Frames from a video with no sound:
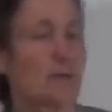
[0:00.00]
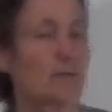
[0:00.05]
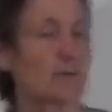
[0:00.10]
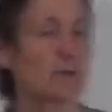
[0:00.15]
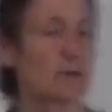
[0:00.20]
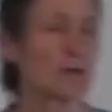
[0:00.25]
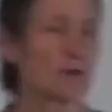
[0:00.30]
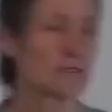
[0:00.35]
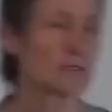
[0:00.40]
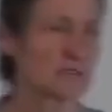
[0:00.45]

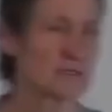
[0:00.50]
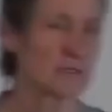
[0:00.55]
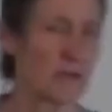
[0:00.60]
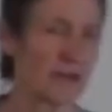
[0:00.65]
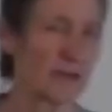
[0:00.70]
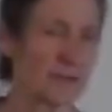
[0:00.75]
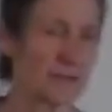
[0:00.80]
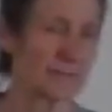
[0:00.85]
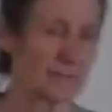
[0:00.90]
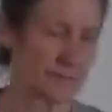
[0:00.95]
But
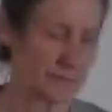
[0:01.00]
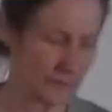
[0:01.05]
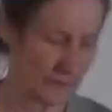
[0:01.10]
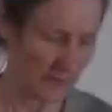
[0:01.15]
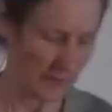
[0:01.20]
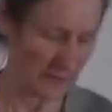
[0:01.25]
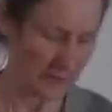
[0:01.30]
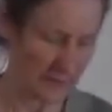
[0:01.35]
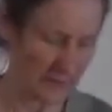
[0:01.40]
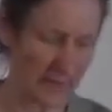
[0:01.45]
also,
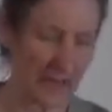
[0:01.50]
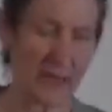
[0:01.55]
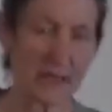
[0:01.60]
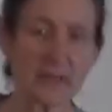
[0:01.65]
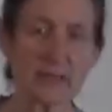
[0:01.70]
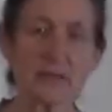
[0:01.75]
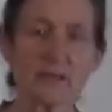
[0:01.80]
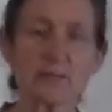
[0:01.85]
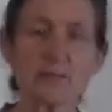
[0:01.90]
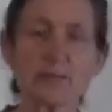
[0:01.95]
the
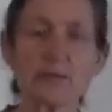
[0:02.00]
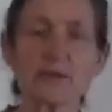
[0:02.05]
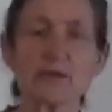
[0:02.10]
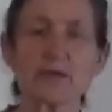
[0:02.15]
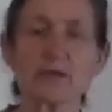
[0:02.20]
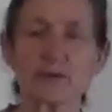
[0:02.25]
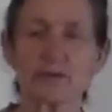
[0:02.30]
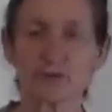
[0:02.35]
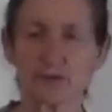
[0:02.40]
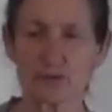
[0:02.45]
onion
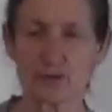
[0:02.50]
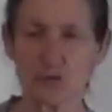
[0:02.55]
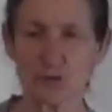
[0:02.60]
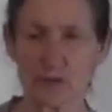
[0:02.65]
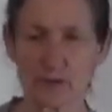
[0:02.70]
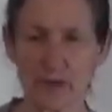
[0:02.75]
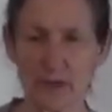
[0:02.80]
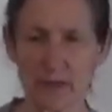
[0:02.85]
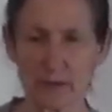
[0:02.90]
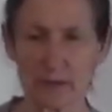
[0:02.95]
being a
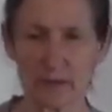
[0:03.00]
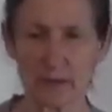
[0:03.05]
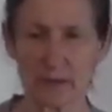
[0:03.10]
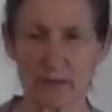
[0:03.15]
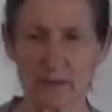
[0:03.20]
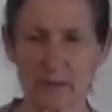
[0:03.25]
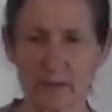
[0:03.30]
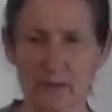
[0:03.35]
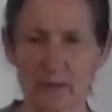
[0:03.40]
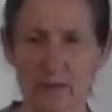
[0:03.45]
drawer
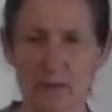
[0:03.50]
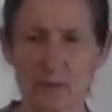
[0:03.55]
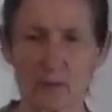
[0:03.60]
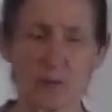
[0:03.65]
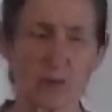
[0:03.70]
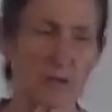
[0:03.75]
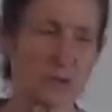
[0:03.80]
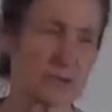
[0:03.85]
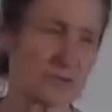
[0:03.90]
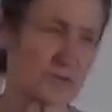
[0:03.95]

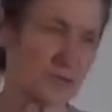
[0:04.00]
will